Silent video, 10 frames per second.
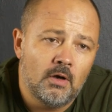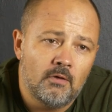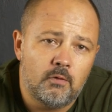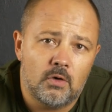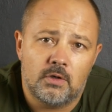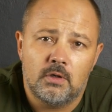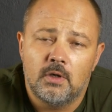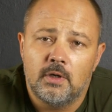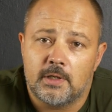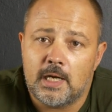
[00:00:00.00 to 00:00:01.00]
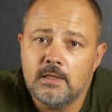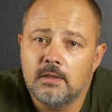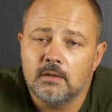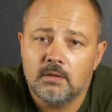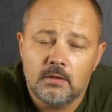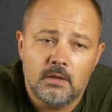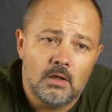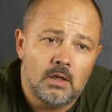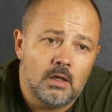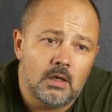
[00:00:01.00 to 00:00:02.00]
for riding
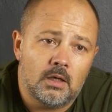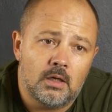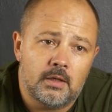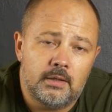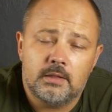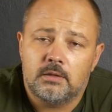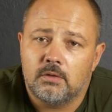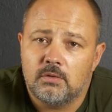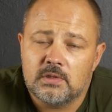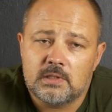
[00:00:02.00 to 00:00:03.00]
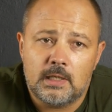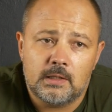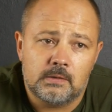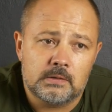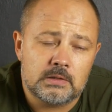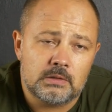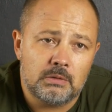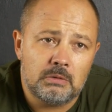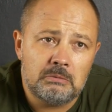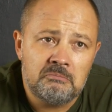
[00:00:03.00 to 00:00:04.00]
electric unicycles.
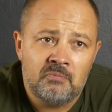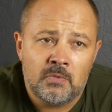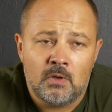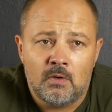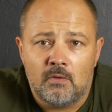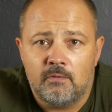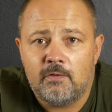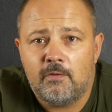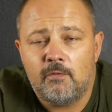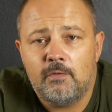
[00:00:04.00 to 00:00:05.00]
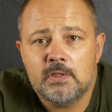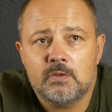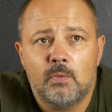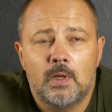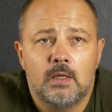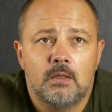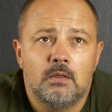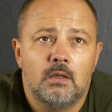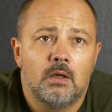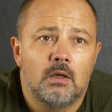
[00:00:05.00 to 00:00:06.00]
So with this
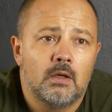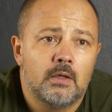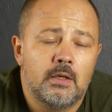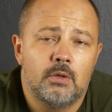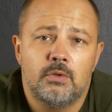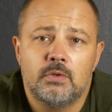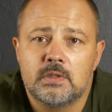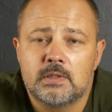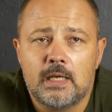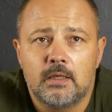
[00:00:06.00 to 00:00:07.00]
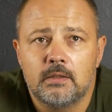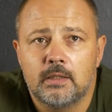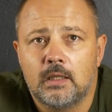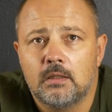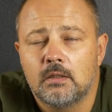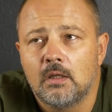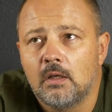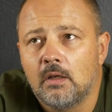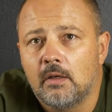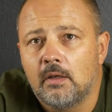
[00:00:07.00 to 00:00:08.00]
one unicycle, I can't
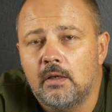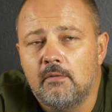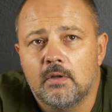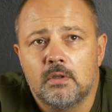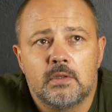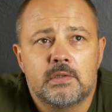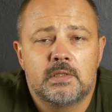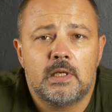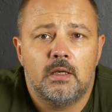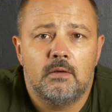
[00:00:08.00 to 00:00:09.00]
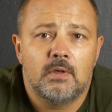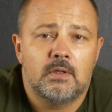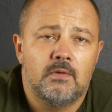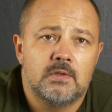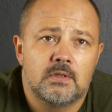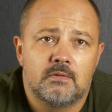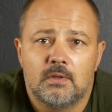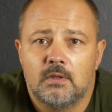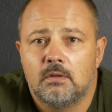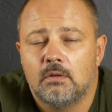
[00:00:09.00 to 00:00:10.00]
even say that this is the